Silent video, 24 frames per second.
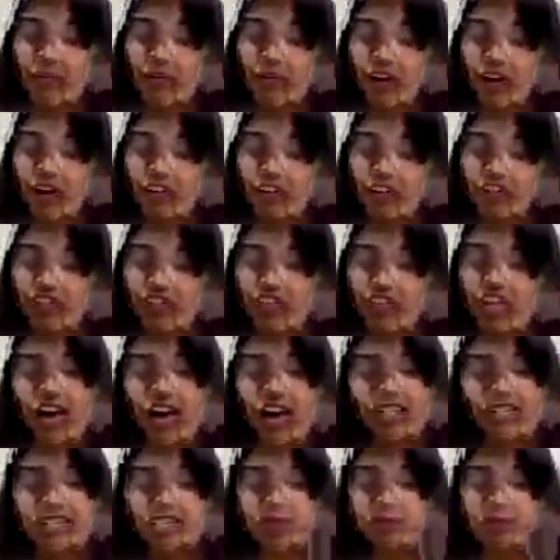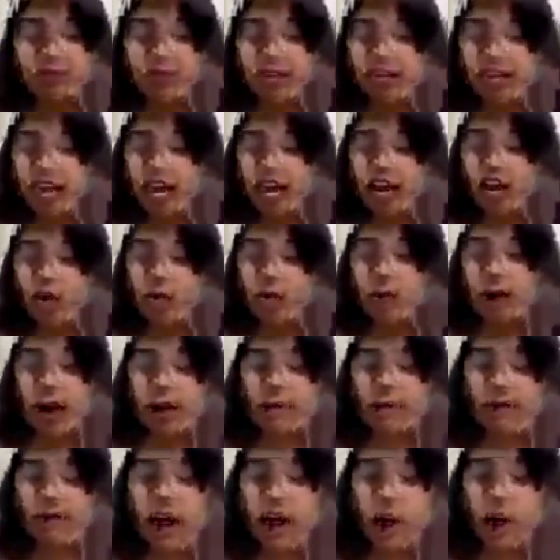Meghna Mukherjee asks
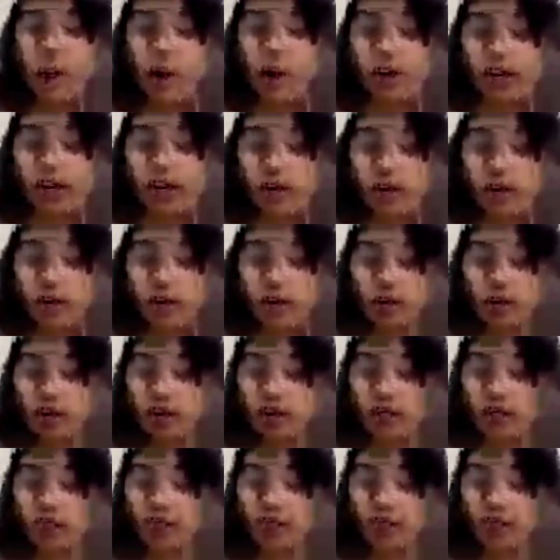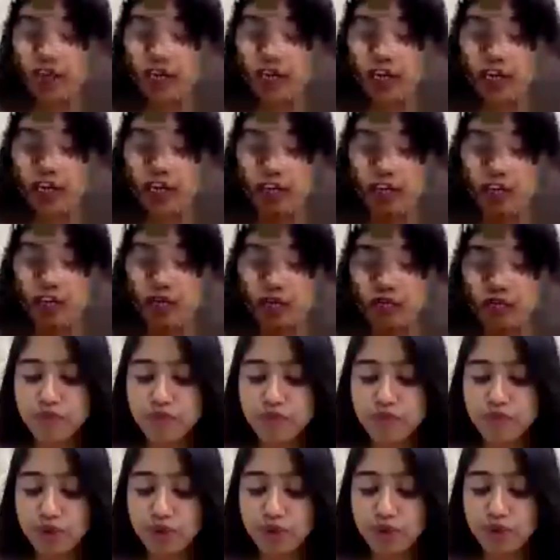me, hello ma'am, I wanted to know if we
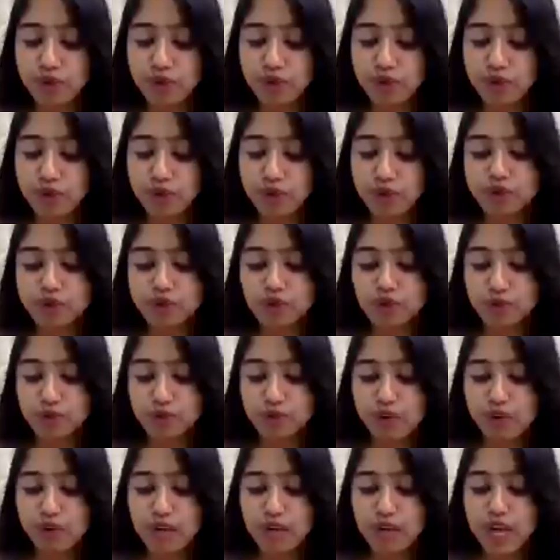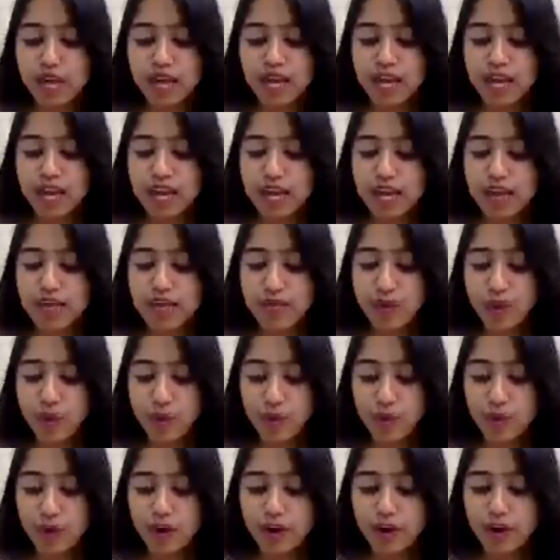need to follow the general rule
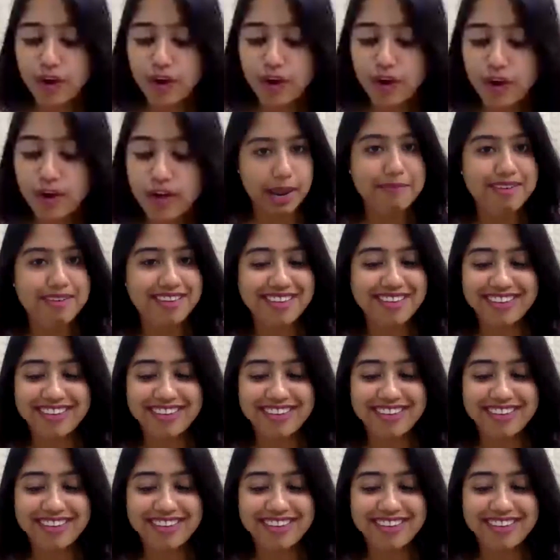like forward.